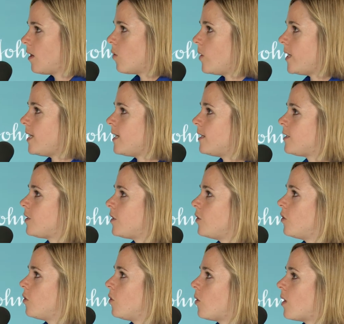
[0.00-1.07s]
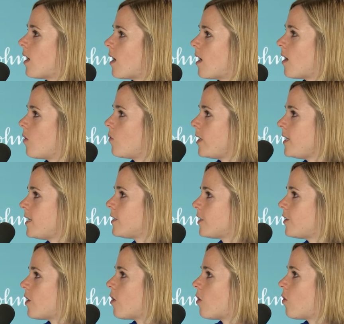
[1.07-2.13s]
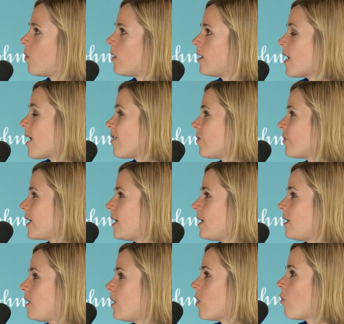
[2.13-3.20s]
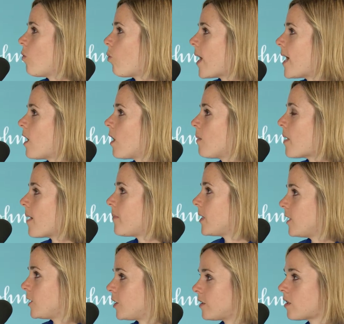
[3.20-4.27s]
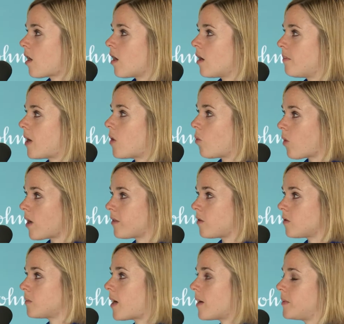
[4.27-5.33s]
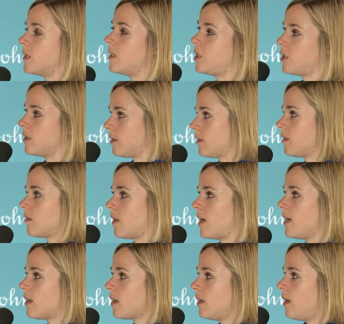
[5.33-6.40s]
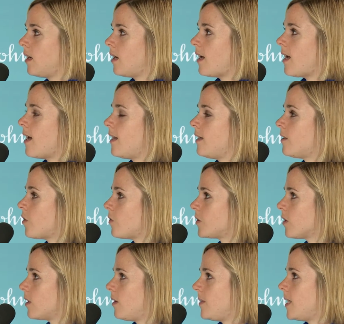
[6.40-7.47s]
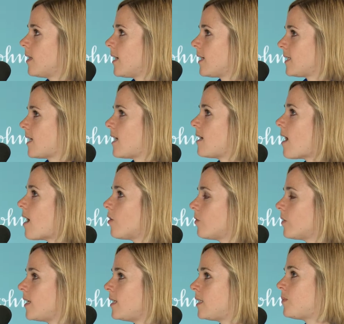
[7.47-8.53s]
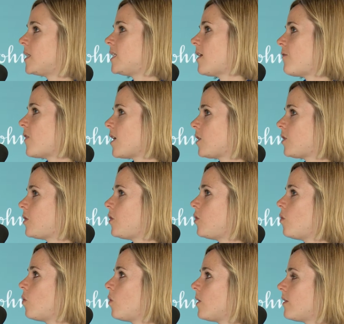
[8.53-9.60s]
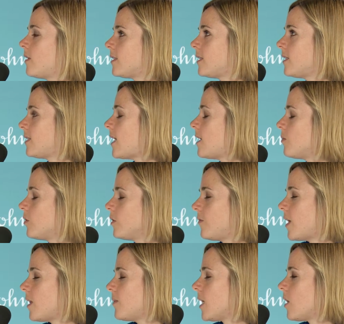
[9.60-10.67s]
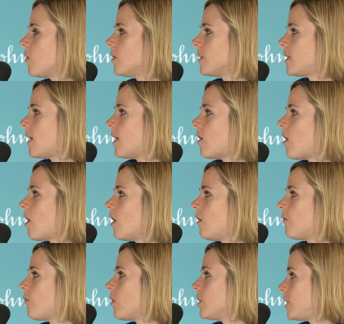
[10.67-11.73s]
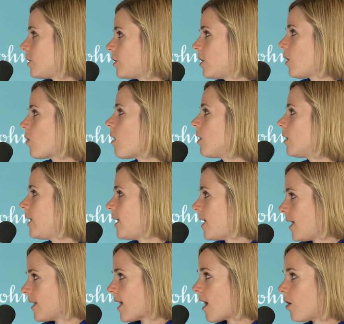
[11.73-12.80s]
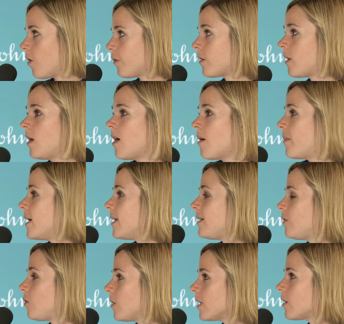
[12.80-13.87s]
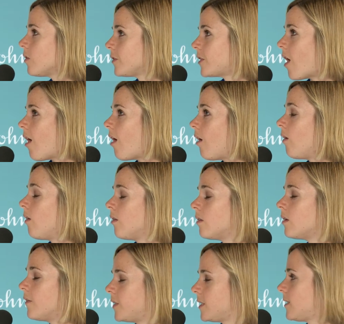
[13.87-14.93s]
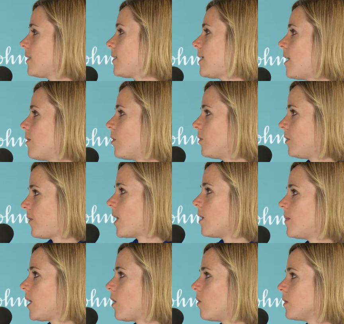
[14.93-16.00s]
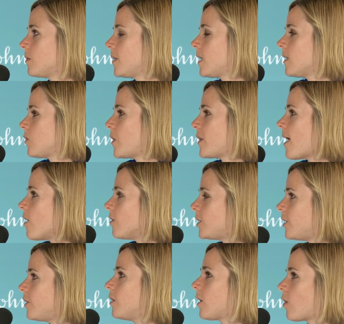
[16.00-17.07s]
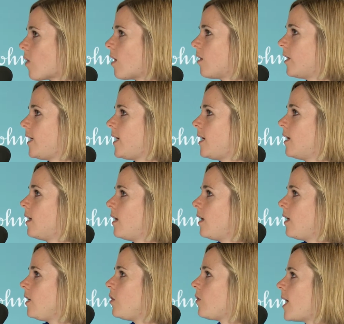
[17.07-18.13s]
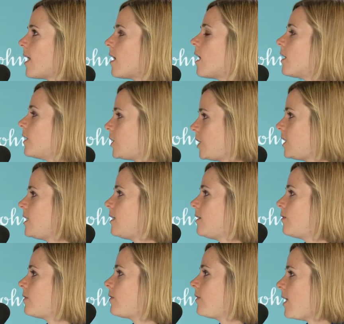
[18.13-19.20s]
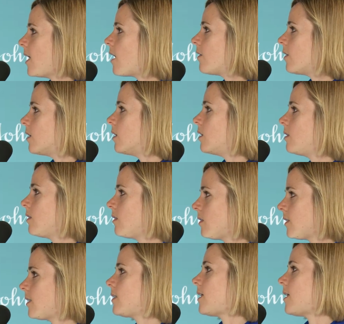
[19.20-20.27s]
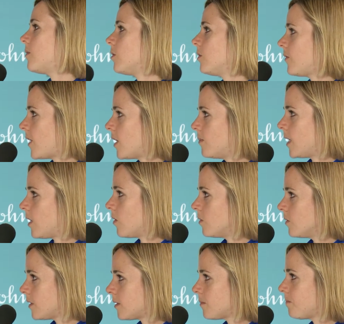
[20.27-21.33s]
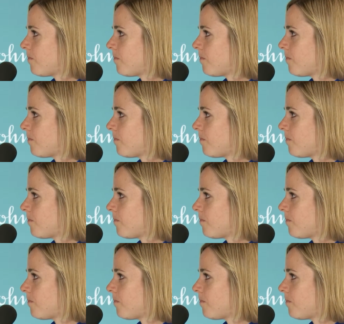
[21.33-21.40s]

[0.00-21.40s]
We need to know not only where populations are, but what those populations look like. And those are going to be, like I said, not only specific to the Sustainable Development Goals that are for gender equality and health, but critical to all of the Sustainable Development Goals, because without gender equality, you cannot achieve the other Sustainable Development Goals.